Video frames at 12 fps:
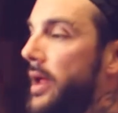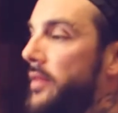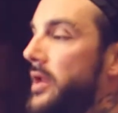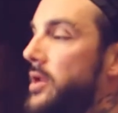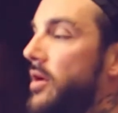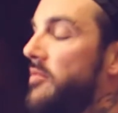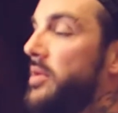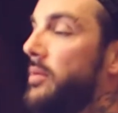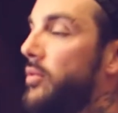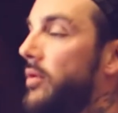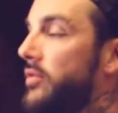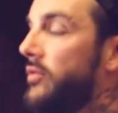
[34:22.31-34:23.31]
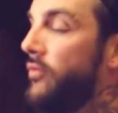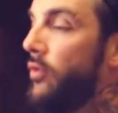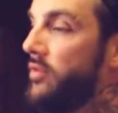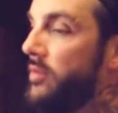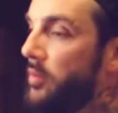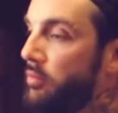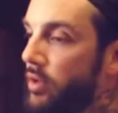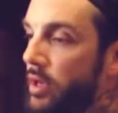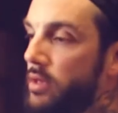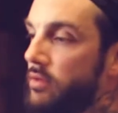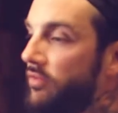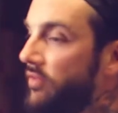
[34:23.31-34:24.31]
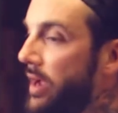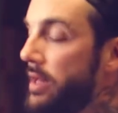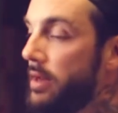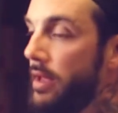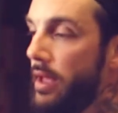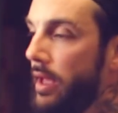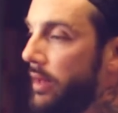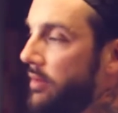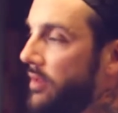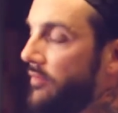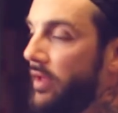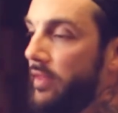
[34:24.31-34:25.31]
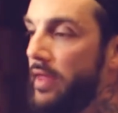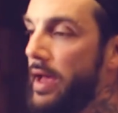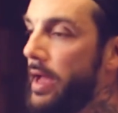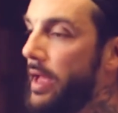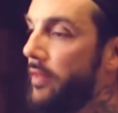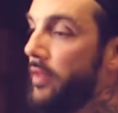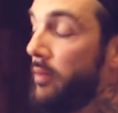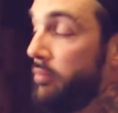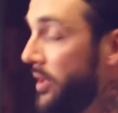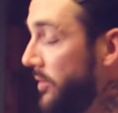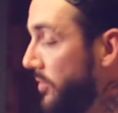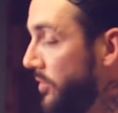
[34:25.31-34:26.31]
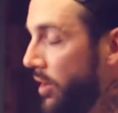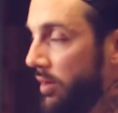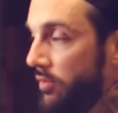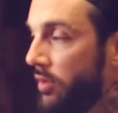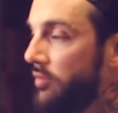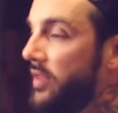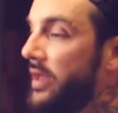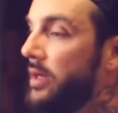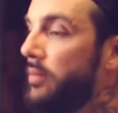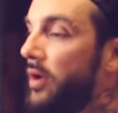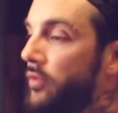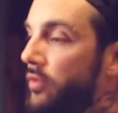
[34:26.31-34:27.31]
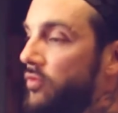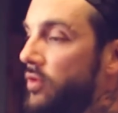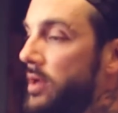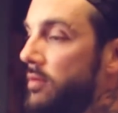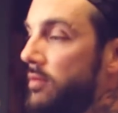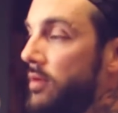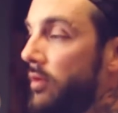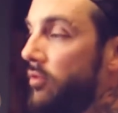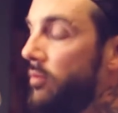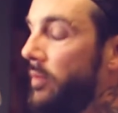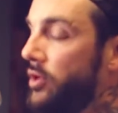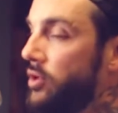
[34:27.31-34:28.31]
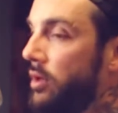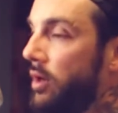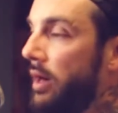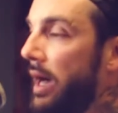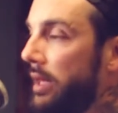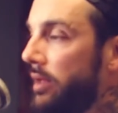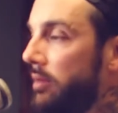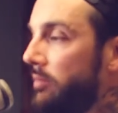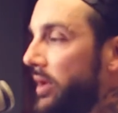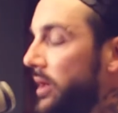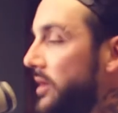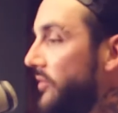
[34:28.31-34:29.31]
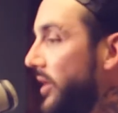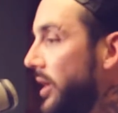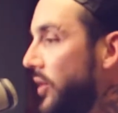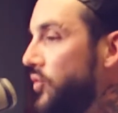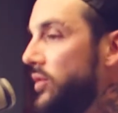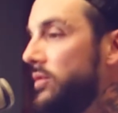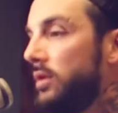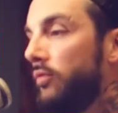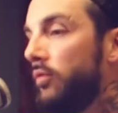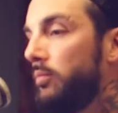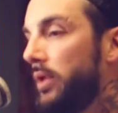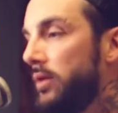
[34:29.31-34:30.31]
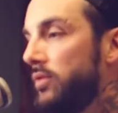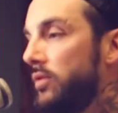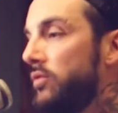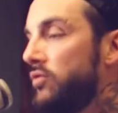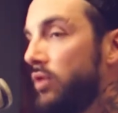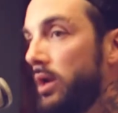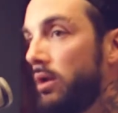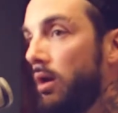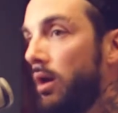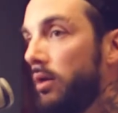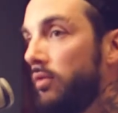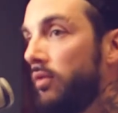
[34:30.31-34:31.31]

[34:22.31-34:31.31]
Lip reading: And then you have people obviously forcing the breed to fight and stuff like that. And then plus dogs obviously end up on the streets, not so much on our island, but in different countries, in different places. Stray dogs.